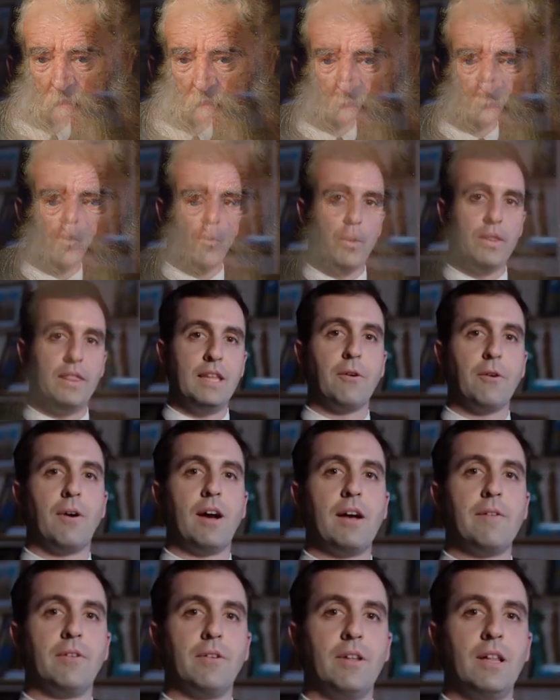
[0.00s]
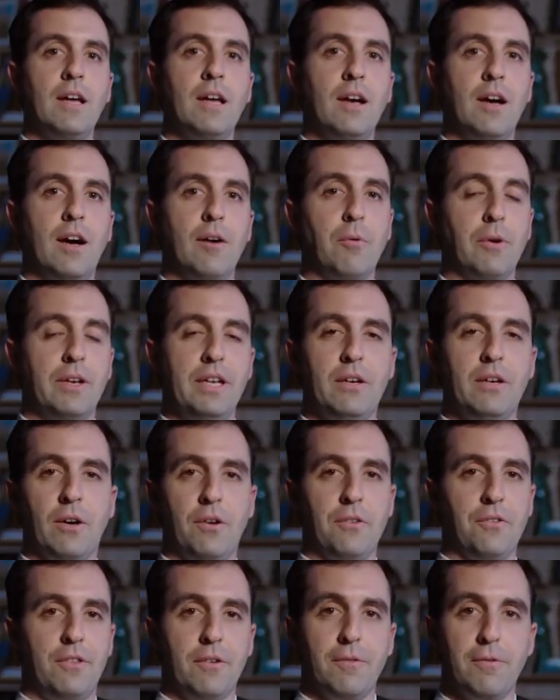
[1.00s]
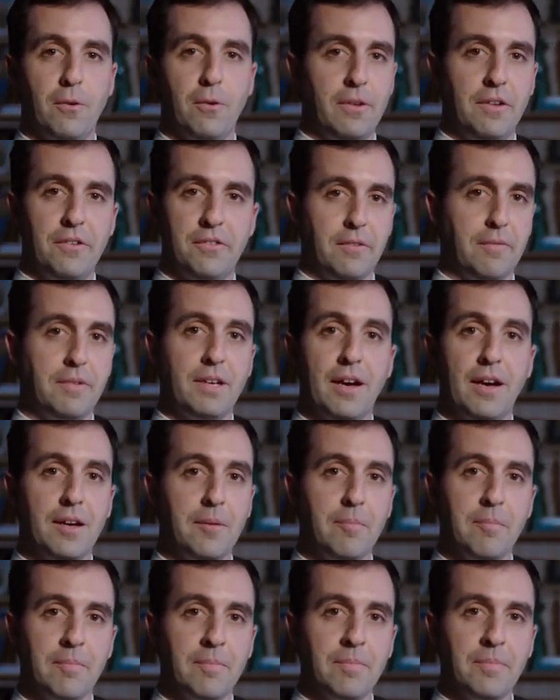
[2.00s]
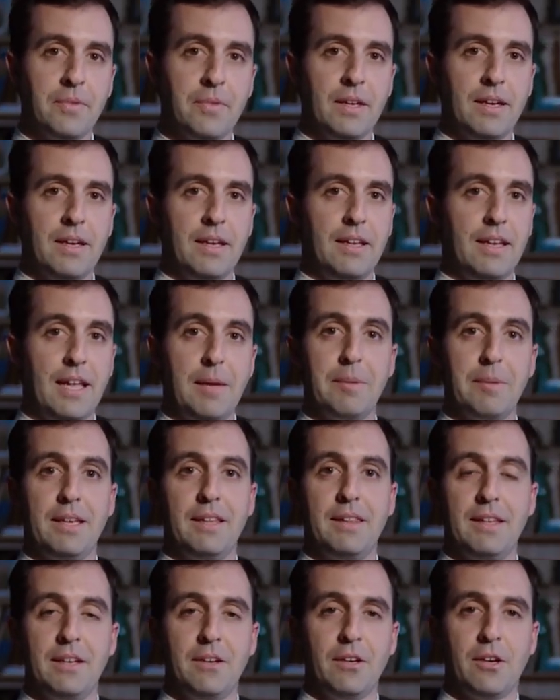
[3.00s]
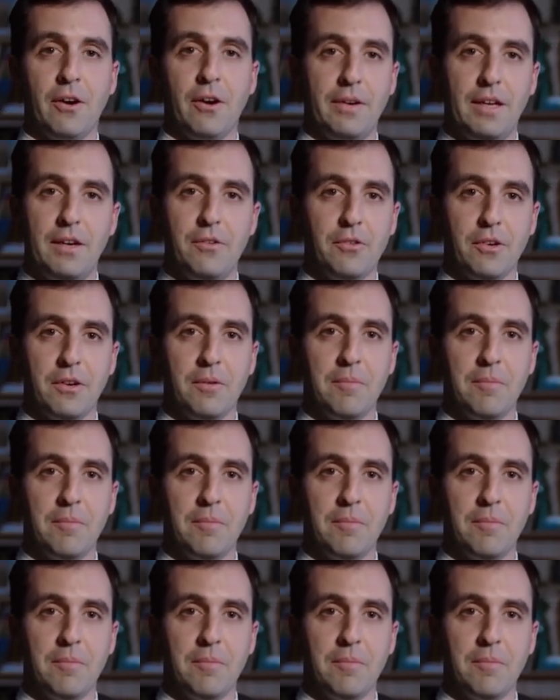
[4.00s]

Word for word: with the arrival of what he calls the fullness of time, namely the incarnation.